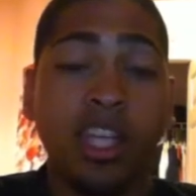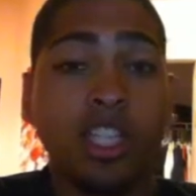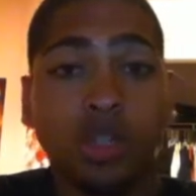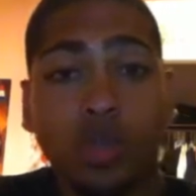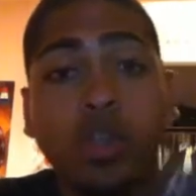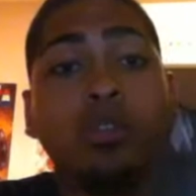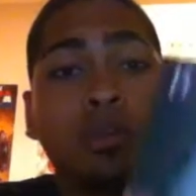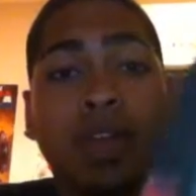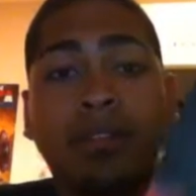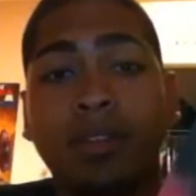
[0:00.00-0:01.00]
Issue 3
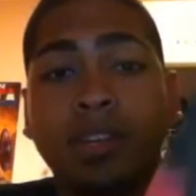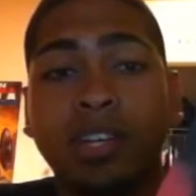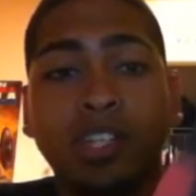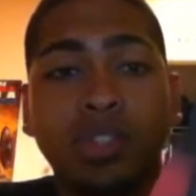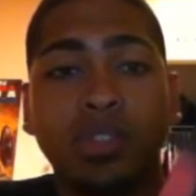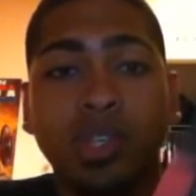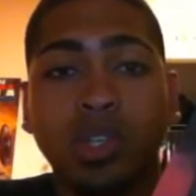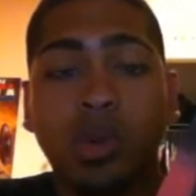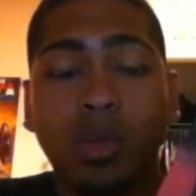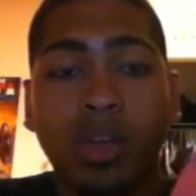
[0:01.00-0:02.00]
was my favorite issue of
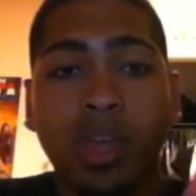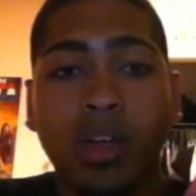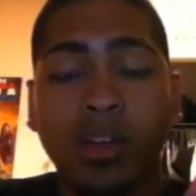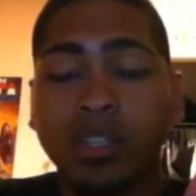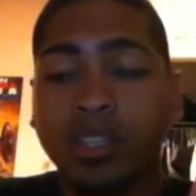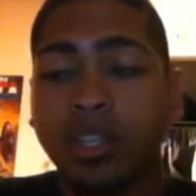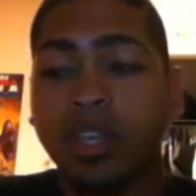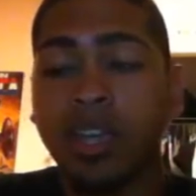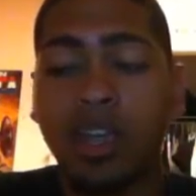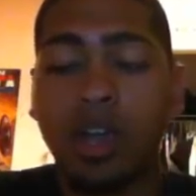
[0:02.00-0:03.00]
this whole thing,
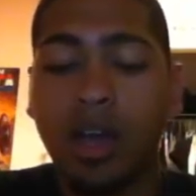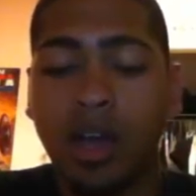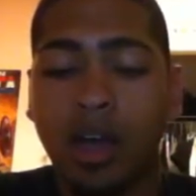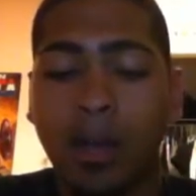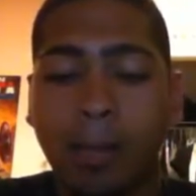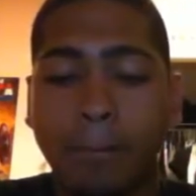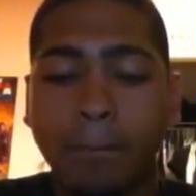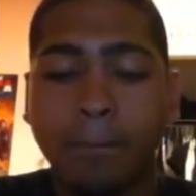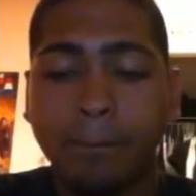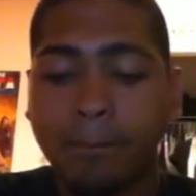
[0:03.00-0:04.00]
honestly.
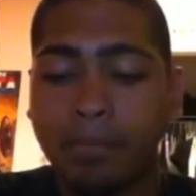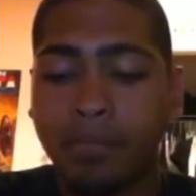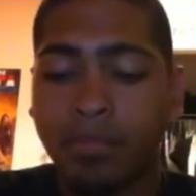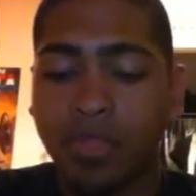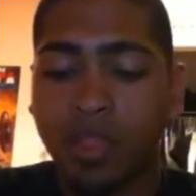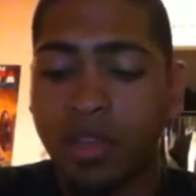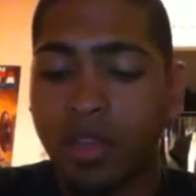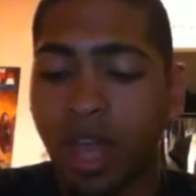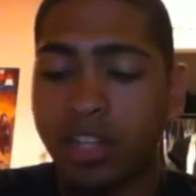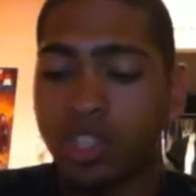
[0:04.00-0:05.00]

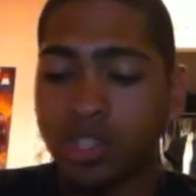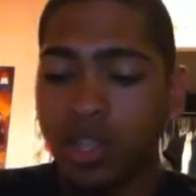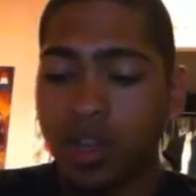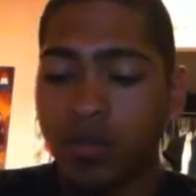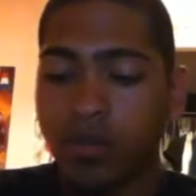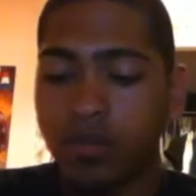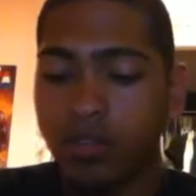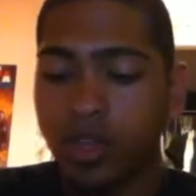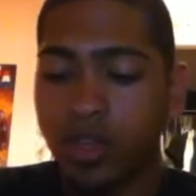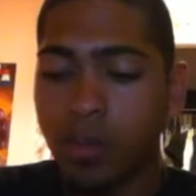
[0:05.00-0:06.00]
I just love
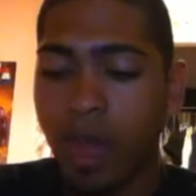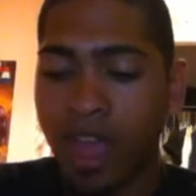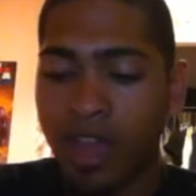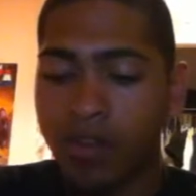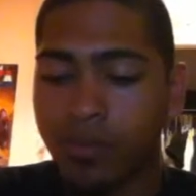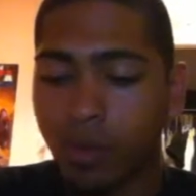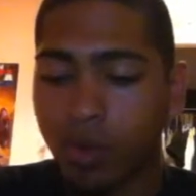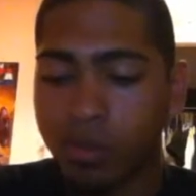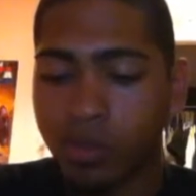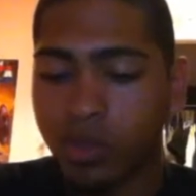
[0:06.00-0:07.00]
the back and
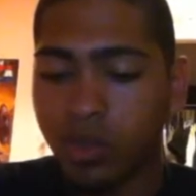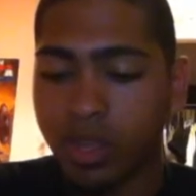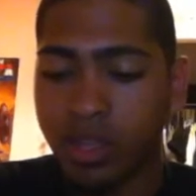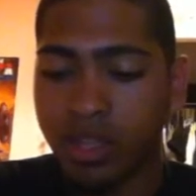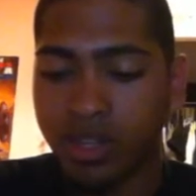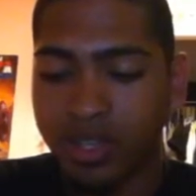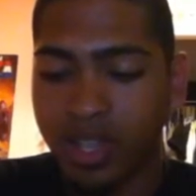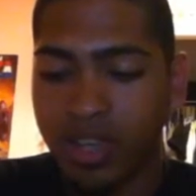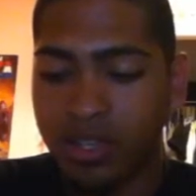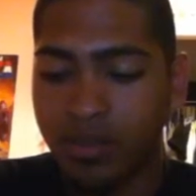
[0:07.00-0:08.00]
forth between the
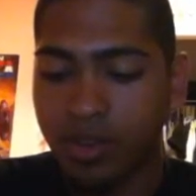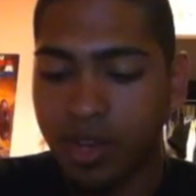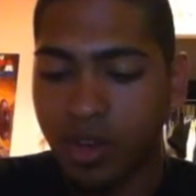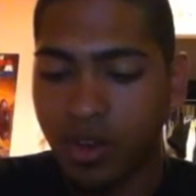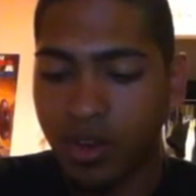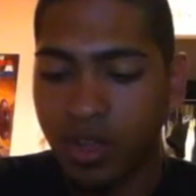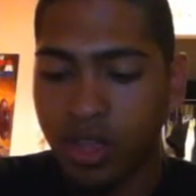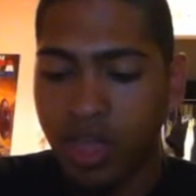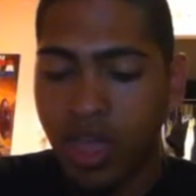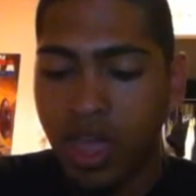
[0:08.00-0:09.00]
detective in here
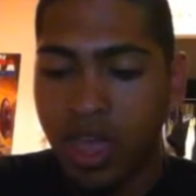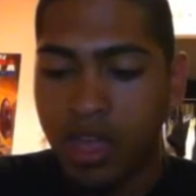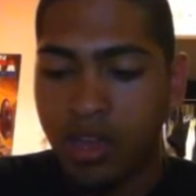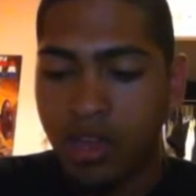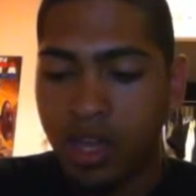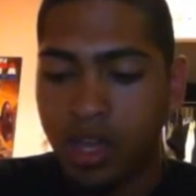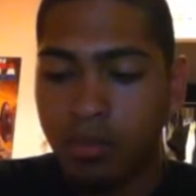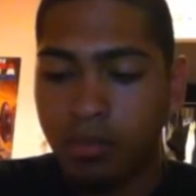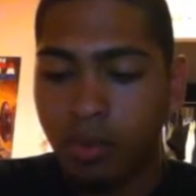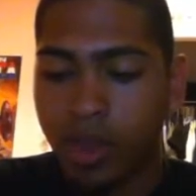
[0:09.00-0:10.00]
and
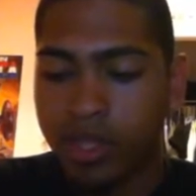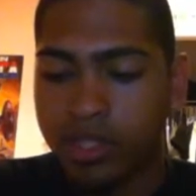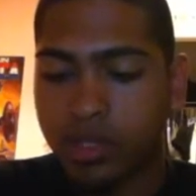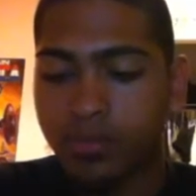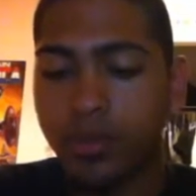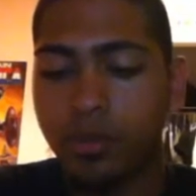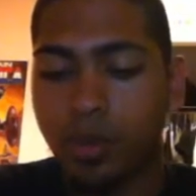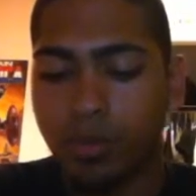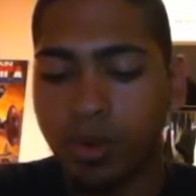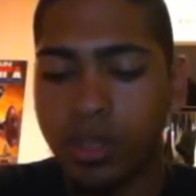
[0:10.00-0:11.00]

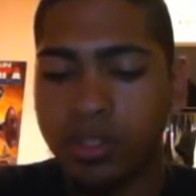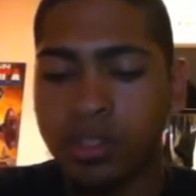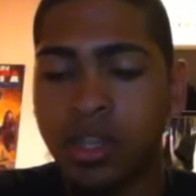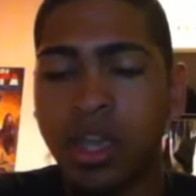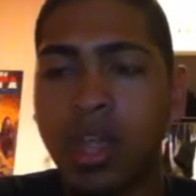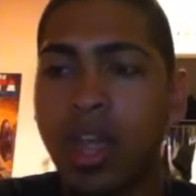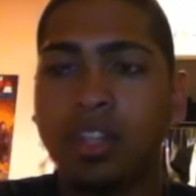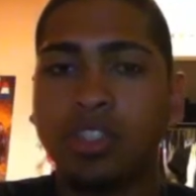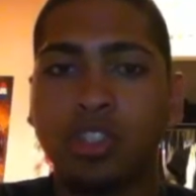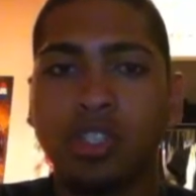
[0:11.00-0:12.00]
Fillmore Press,
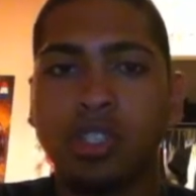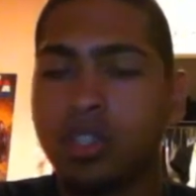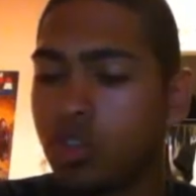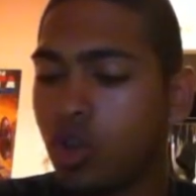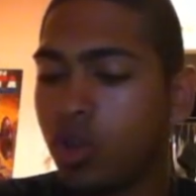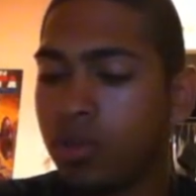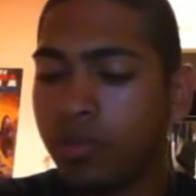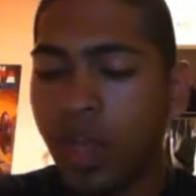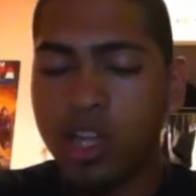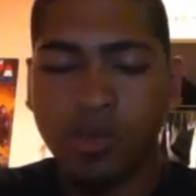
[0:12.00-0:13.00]
and just, the
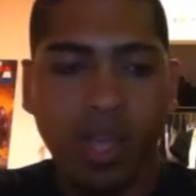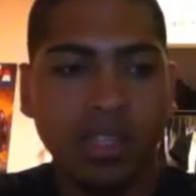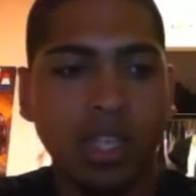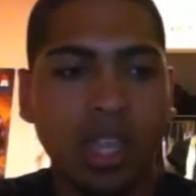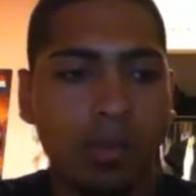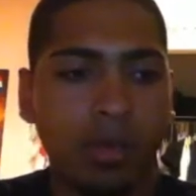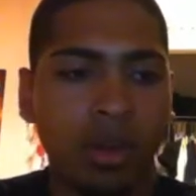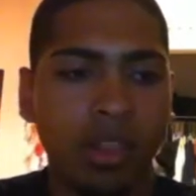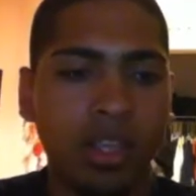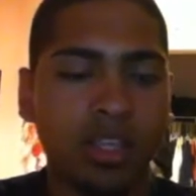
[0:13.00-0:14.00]
flashbacks that they
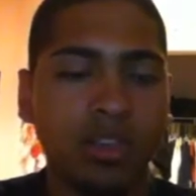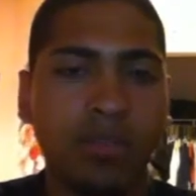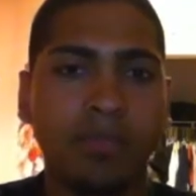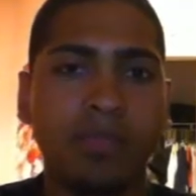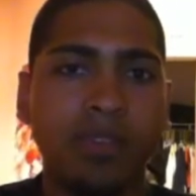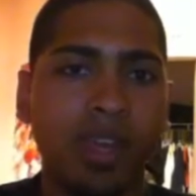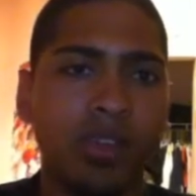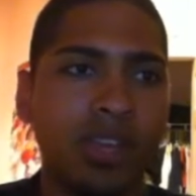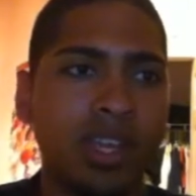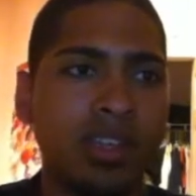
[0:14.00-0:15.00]
put in this are
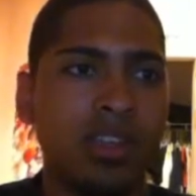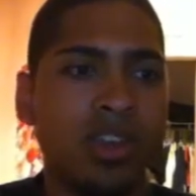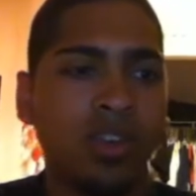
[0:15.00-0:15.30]
very,